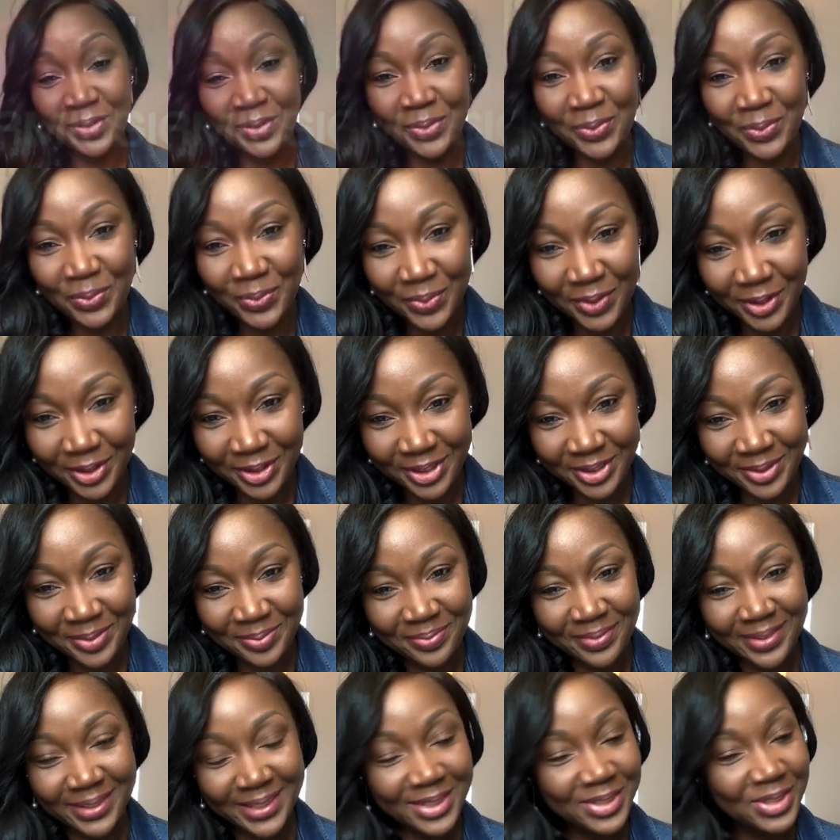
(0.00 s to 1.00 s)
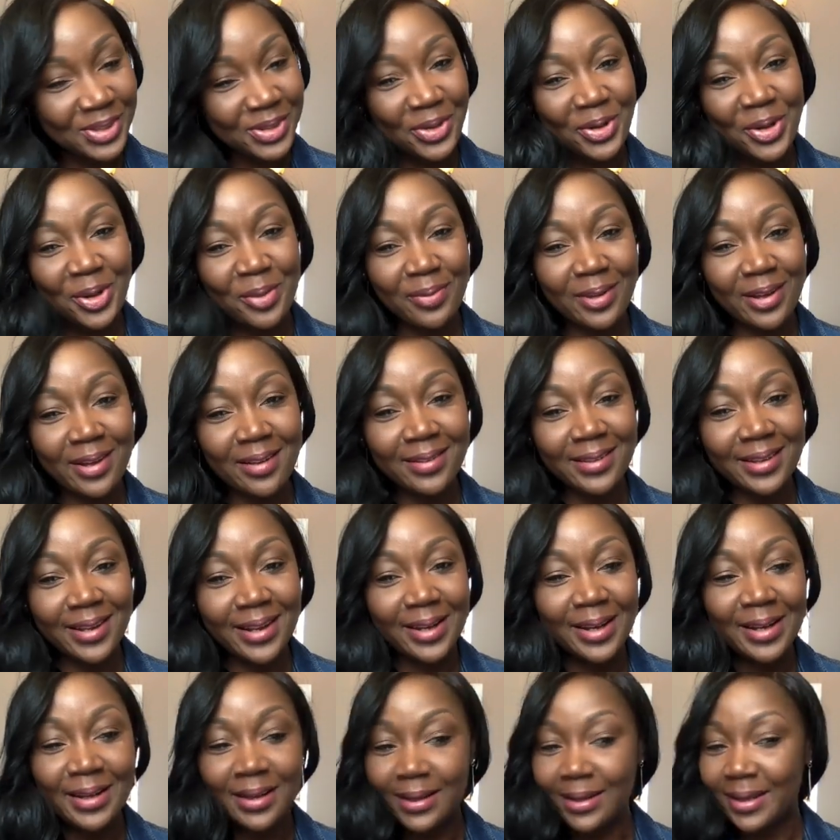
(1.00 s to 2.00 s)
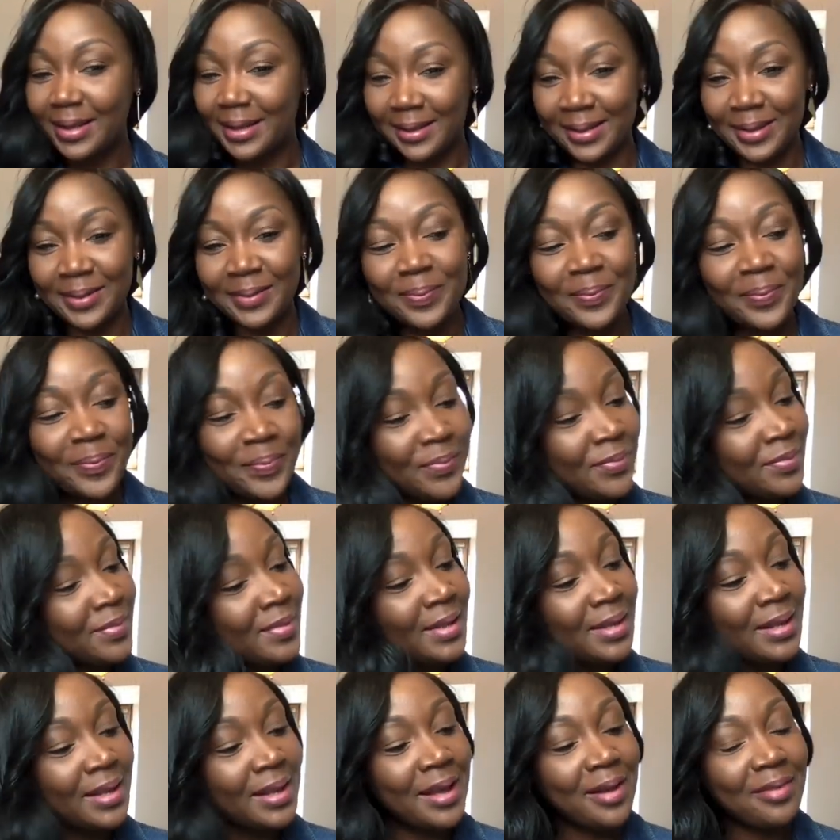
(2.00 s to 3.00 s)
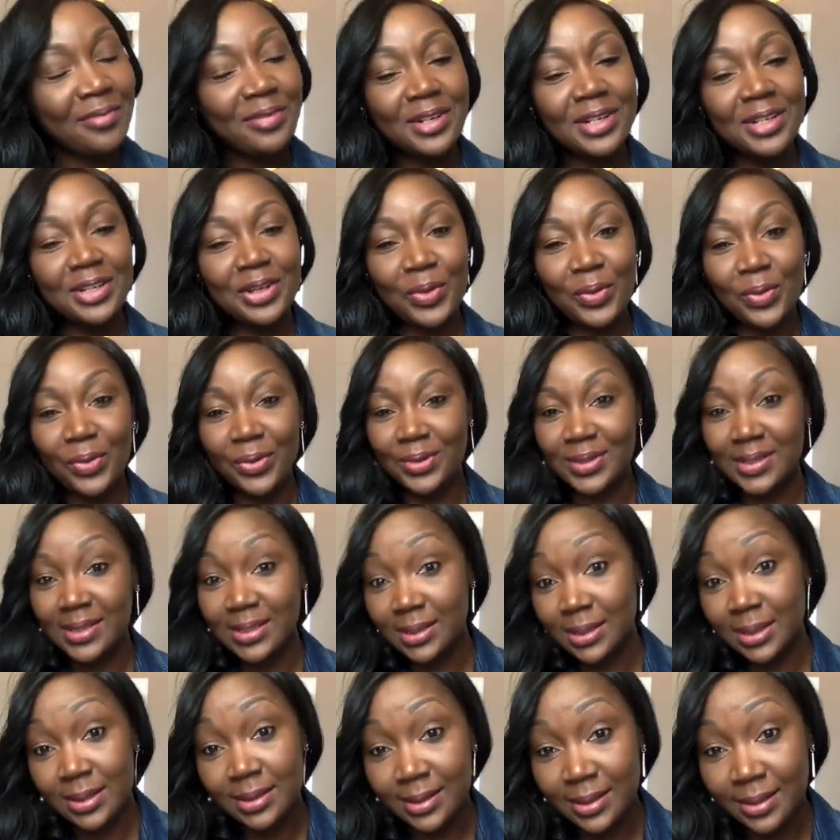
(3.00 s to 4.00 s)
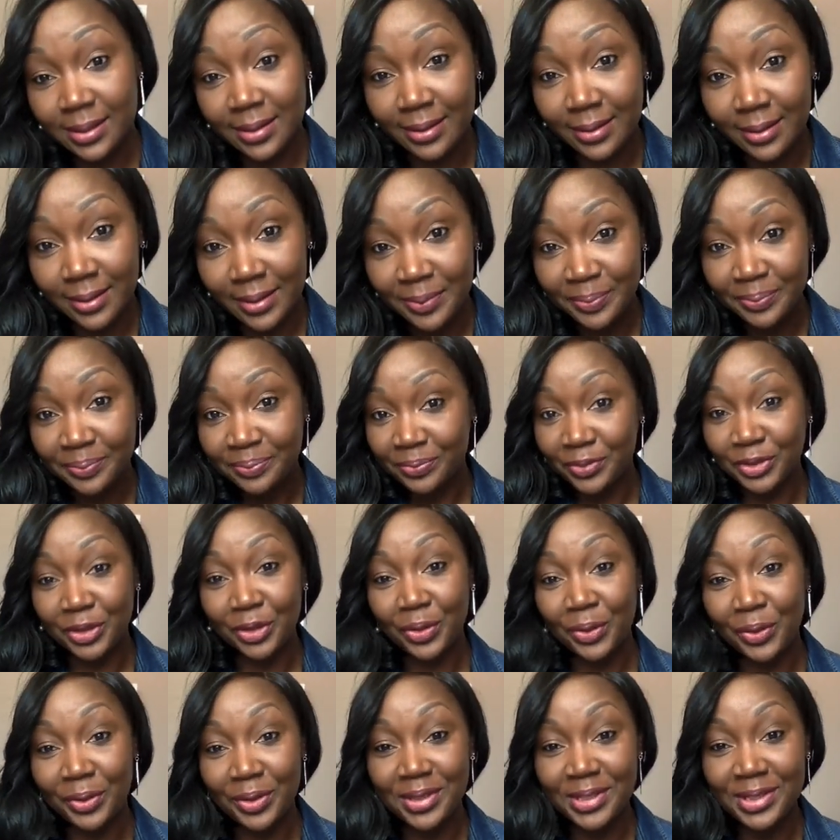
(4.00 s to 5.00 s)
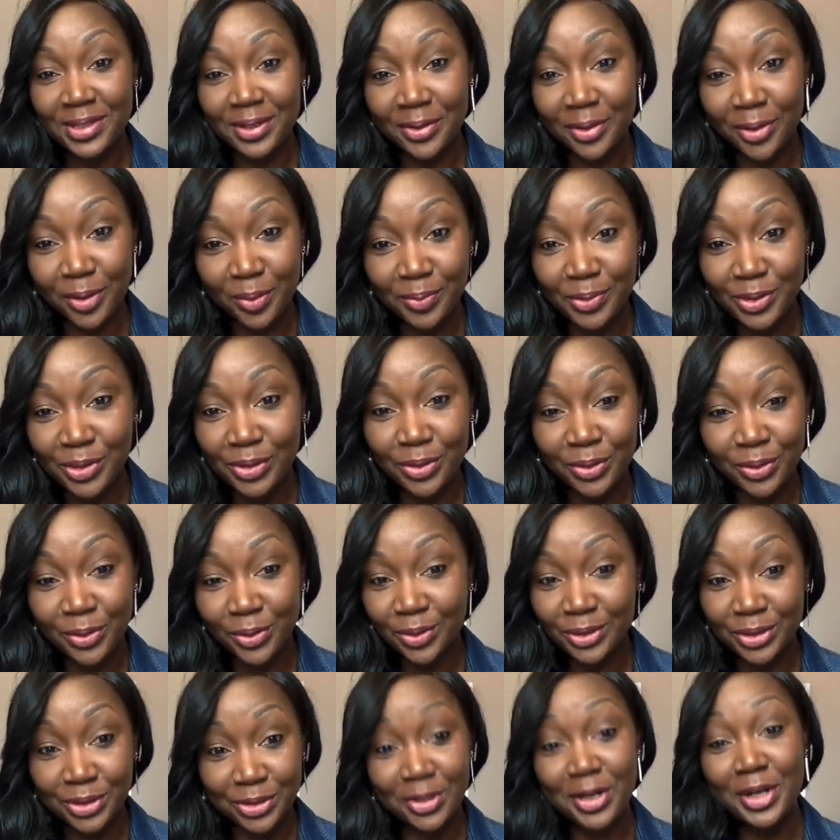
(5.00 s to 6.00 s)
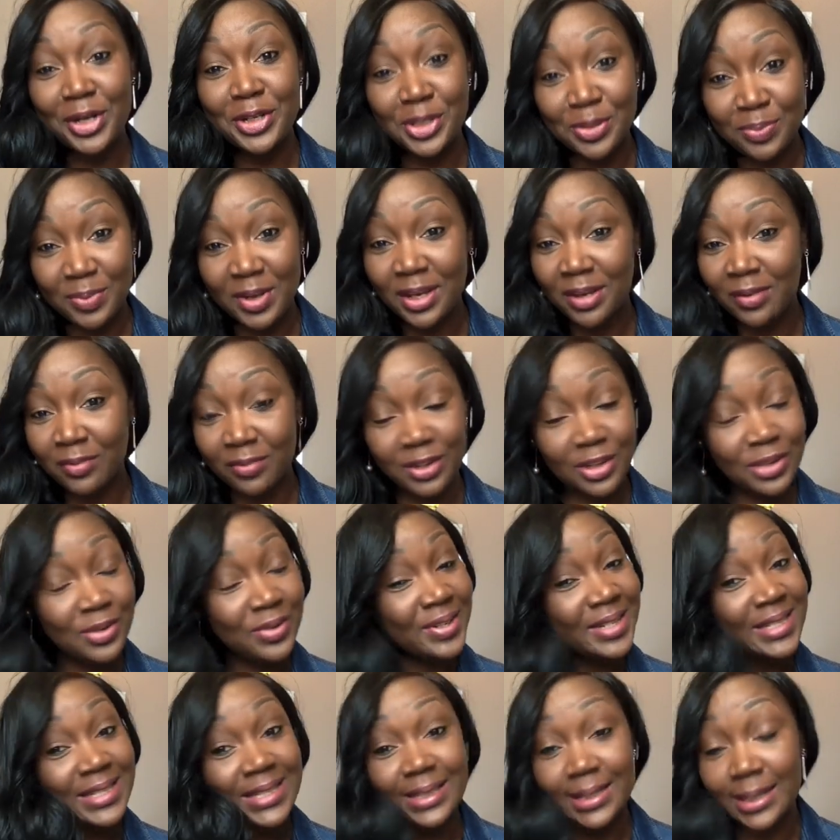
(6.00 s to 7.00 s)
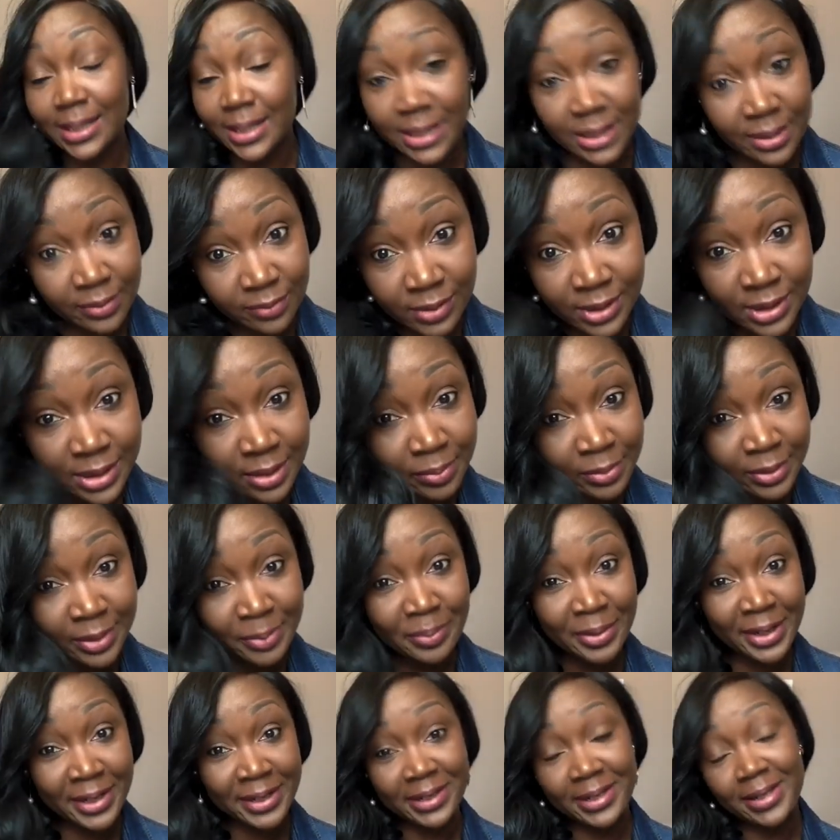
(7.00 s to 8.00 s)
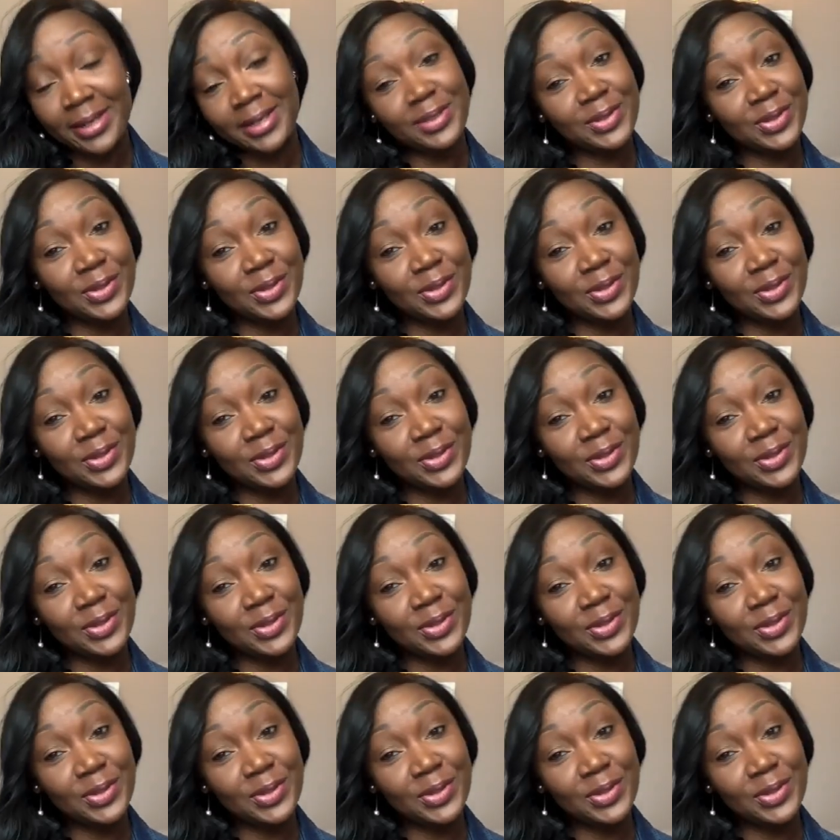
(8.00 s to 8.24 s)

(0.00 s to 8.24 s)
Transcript: Welcome back. Sorry about that. Having your sister, interrupt you or trying to make a video is inevitably my case.